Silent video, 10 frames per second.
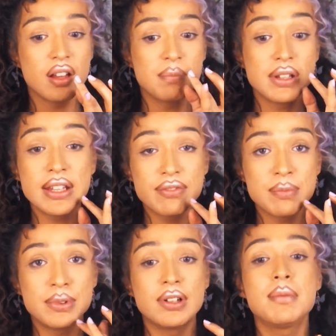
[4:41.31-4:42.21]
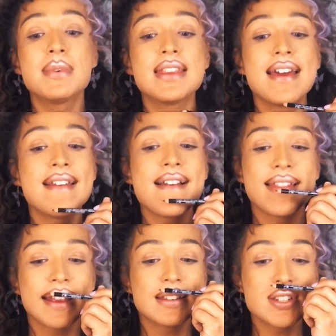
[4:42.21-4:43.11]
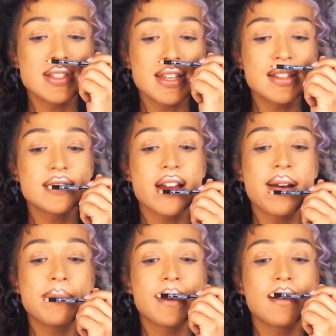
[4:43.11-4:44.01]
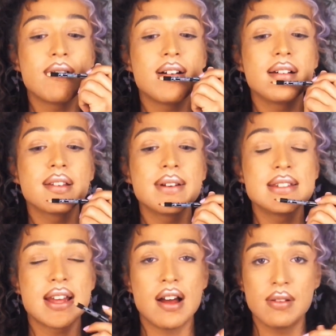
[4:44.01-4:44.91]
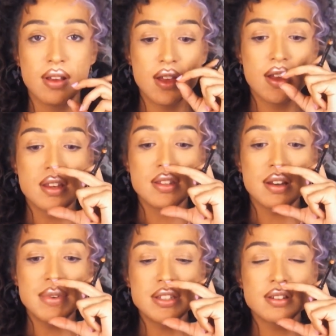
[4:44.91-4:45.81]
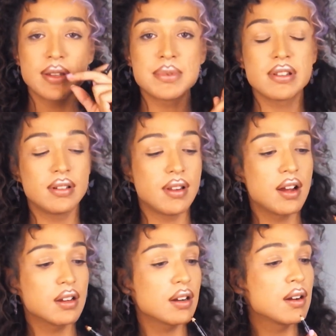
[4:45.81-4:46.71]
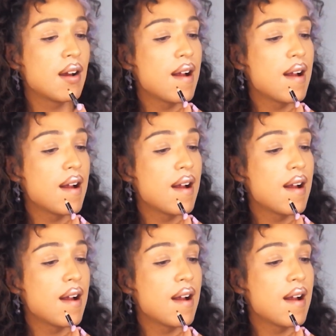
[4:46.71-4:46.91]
believable, but then like just like the top, go all the way down so that it makes your lips a little longer.